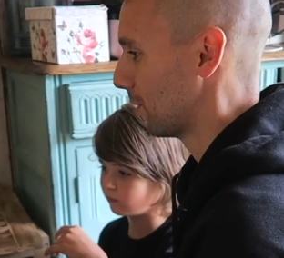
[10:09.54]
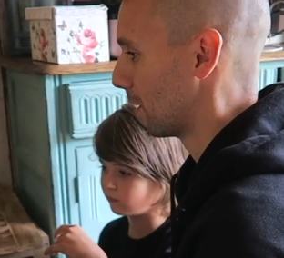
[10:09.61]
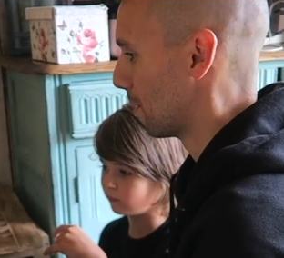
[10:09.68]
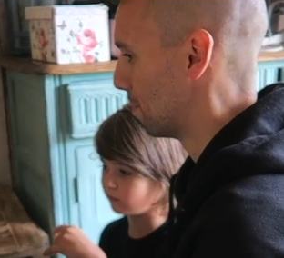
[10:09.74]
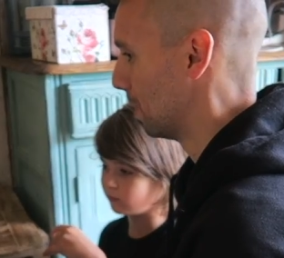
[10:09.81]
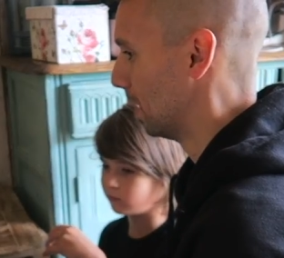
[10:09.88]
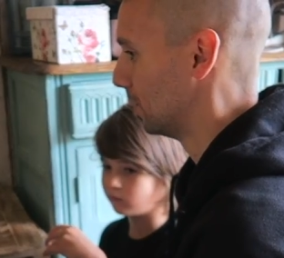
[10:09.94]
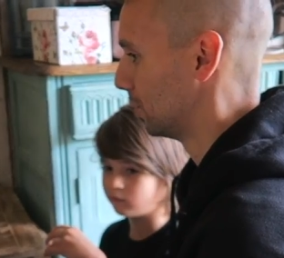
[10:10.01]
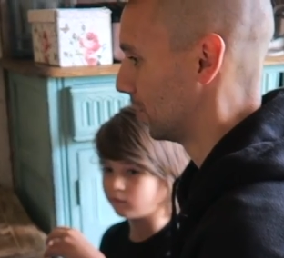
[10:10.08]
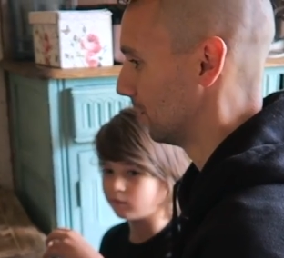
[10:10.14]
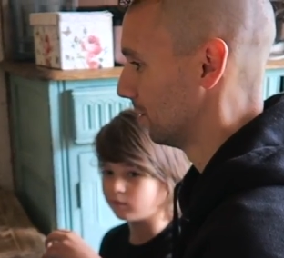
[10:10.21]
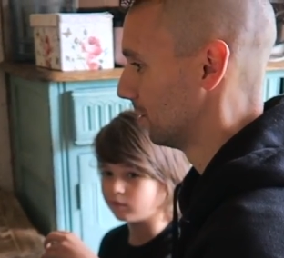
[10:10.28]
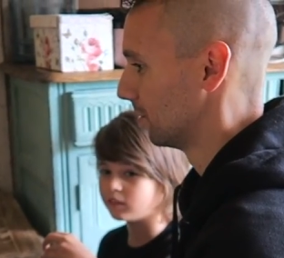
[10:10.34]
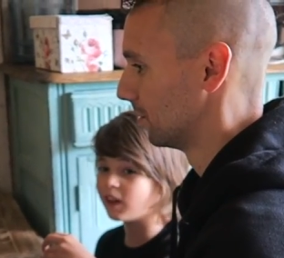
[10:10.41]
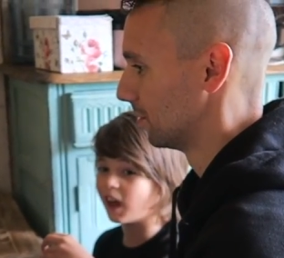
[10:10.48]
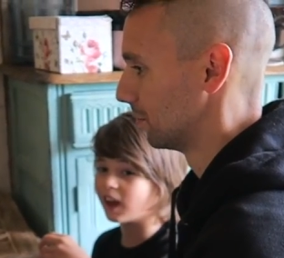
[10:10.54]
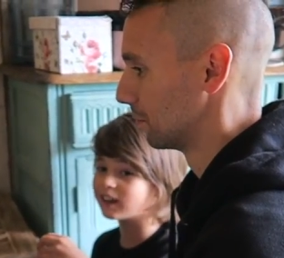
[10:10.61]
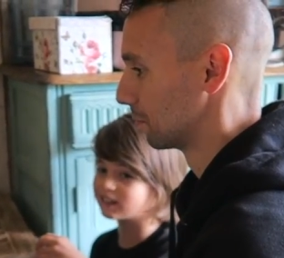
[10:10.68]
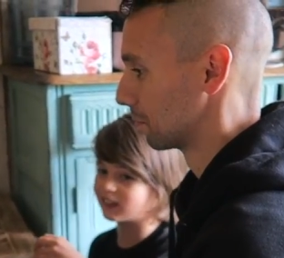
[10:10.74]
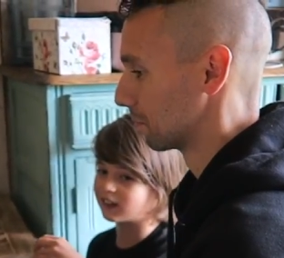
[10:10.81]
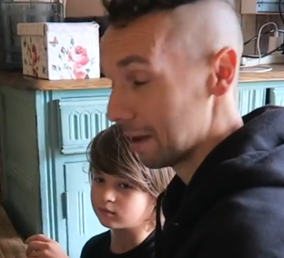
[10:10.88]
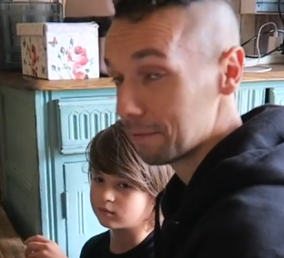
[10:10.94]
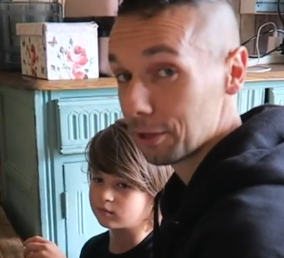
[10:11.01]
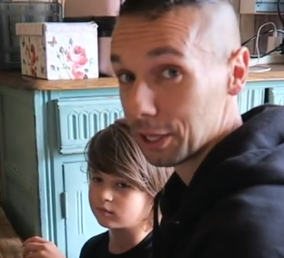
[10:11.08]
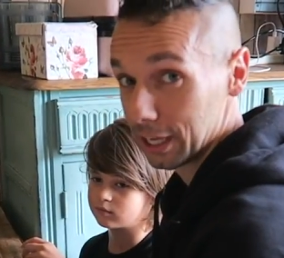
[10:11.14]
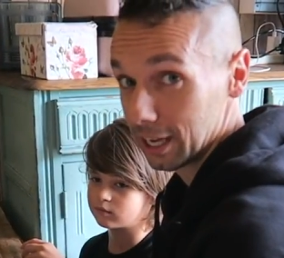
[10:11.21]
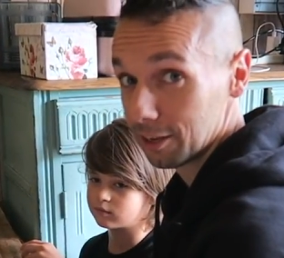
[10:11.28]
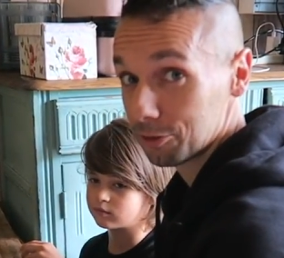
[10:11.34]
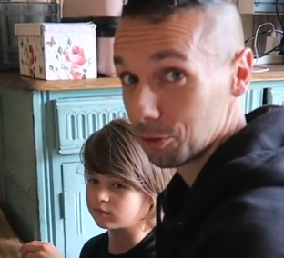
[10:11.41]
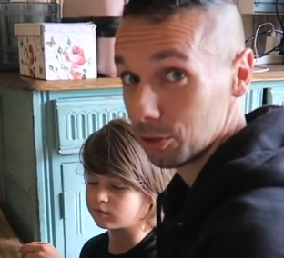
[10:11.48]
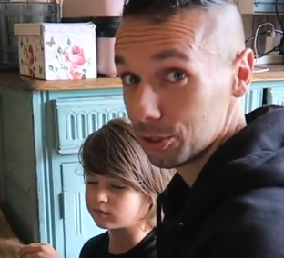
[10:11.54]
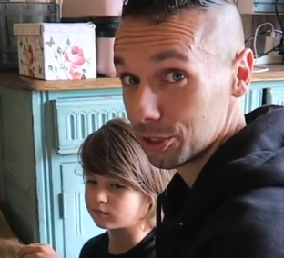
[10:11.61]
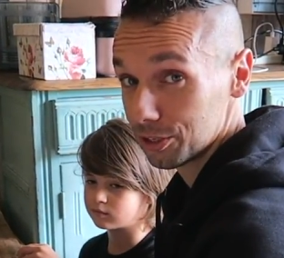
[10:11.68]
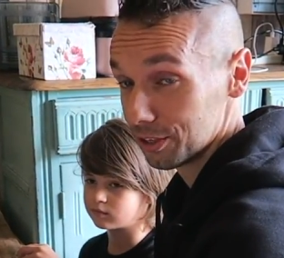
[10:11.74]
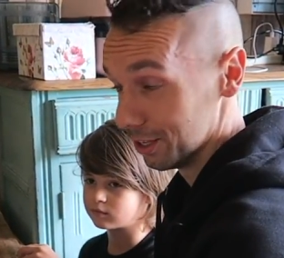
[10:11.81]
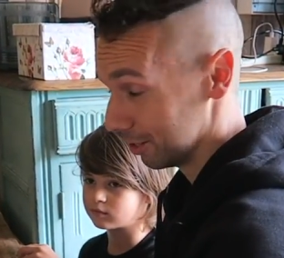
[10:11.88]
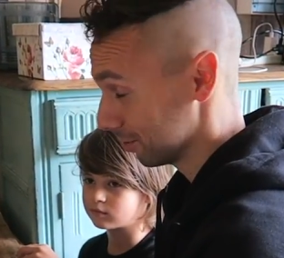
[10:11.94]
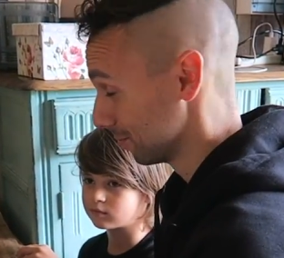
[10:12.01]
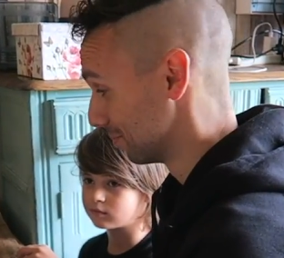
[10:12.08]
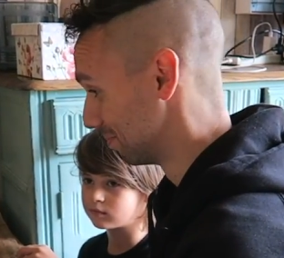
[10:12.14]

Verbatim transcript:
Speaker 1: fire, it burns you. Yeah. Exactly. Everything has consciousness.